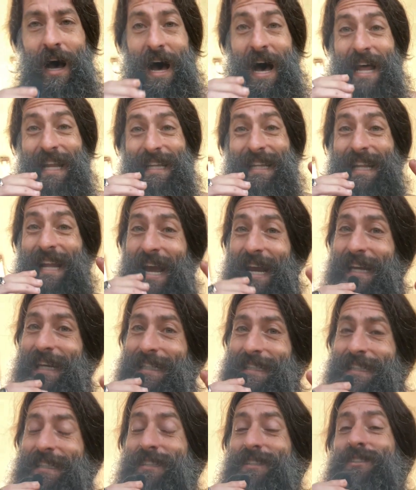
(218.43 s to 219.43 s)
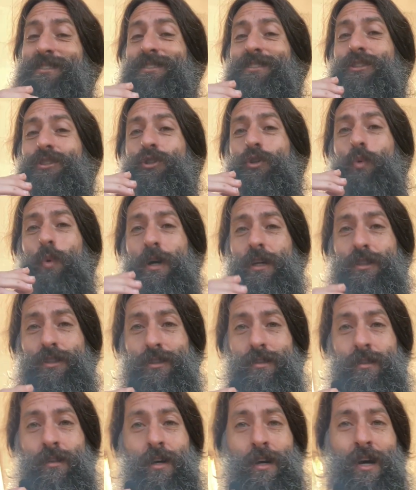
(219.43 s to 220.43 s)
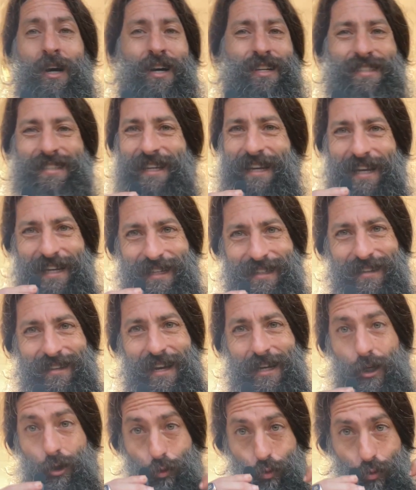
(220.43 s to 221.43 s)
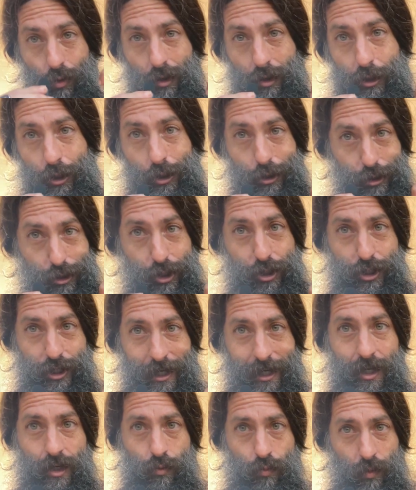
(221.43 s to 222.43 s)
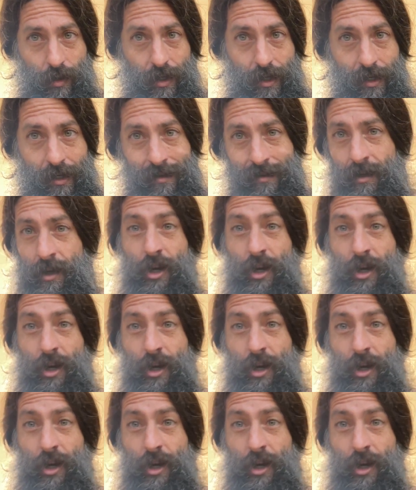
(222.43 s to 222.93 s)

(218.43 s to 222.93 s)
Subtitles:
I liken this situation to eating like a really good chicken wing.